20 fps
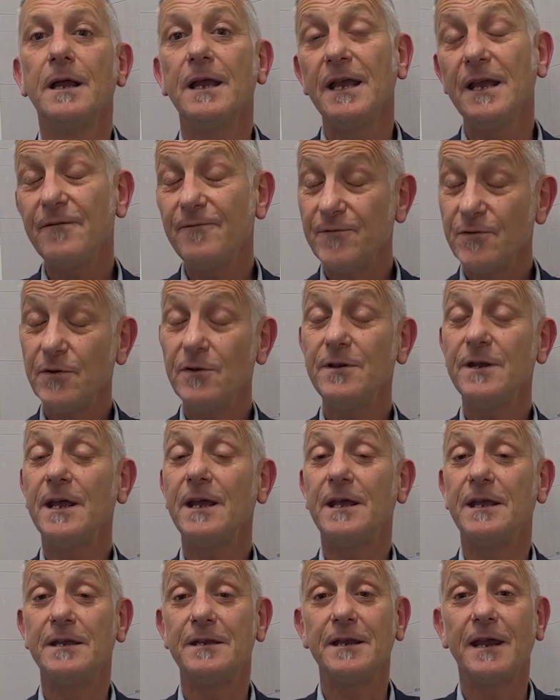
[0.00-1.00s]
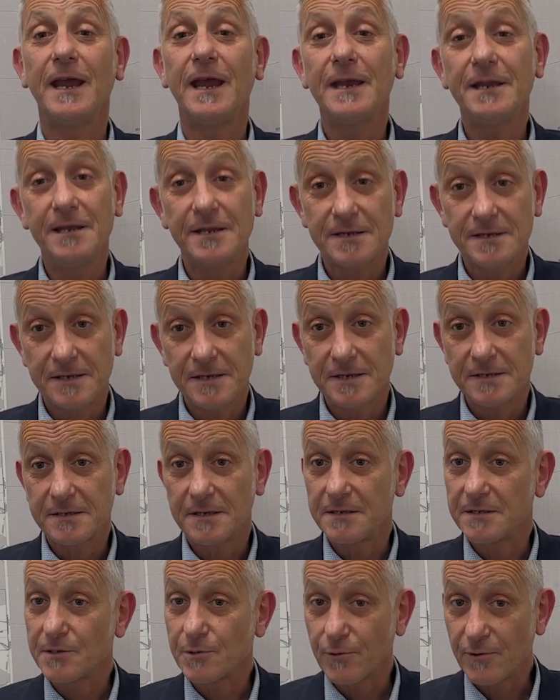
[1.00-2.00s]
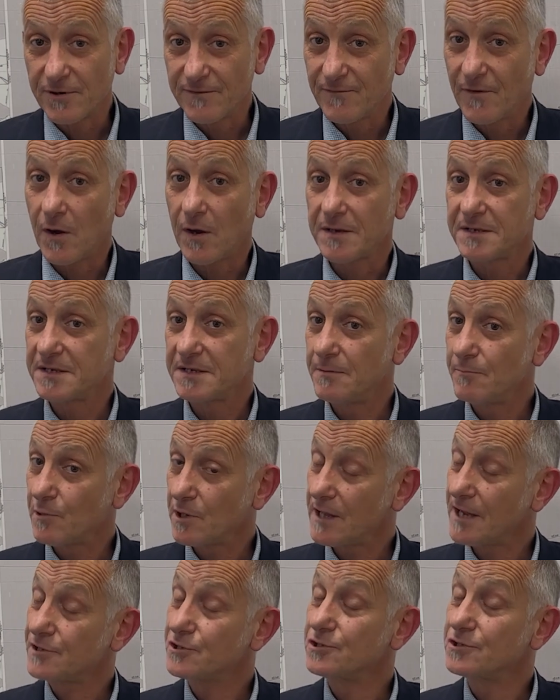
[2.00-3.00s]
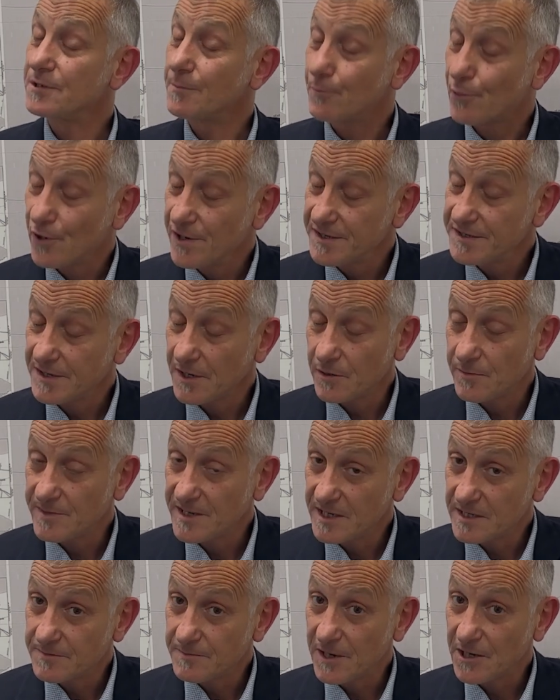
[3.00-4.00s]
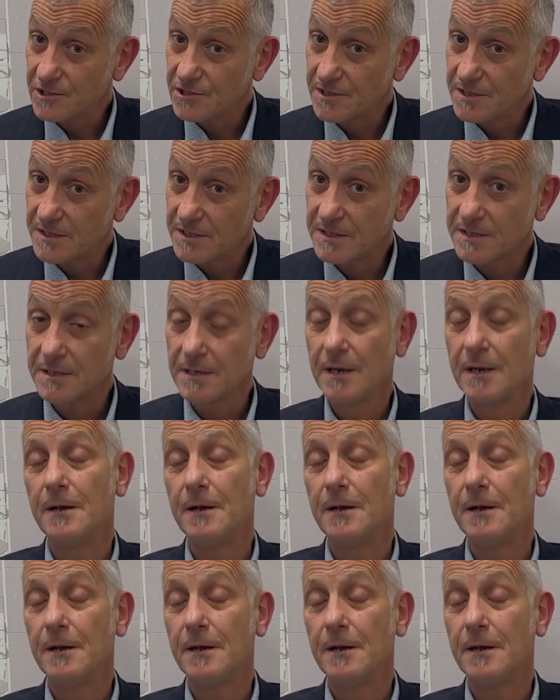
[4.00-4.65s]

If you need any assistance or advice in relation to pre-settlement inspections,